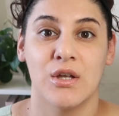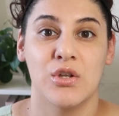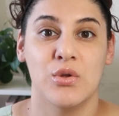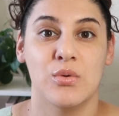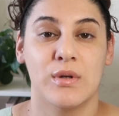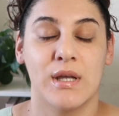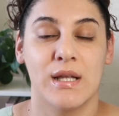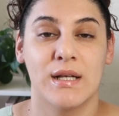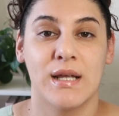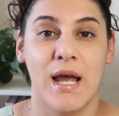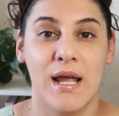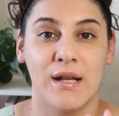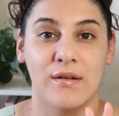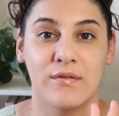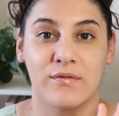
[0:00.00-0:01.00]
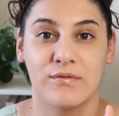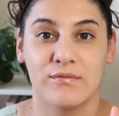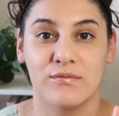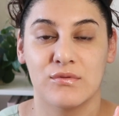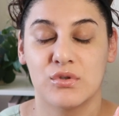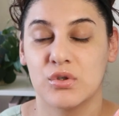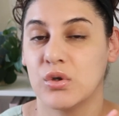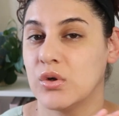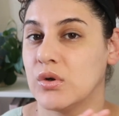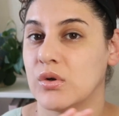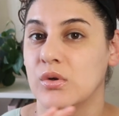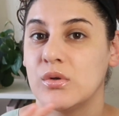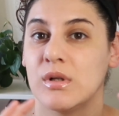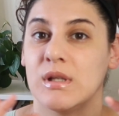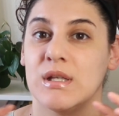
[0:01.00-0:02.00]
you can kind of
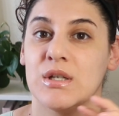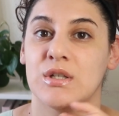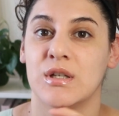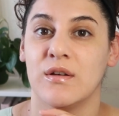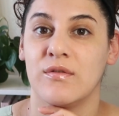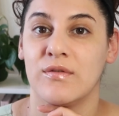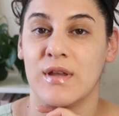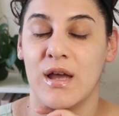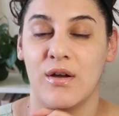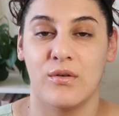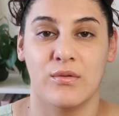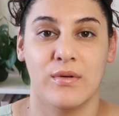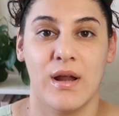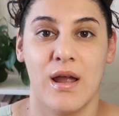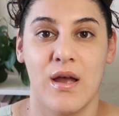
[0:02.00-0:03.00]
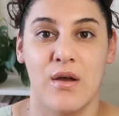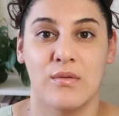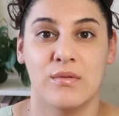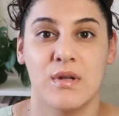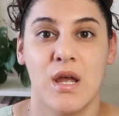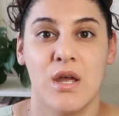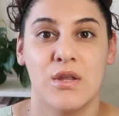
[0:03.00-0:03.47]
totally shift that around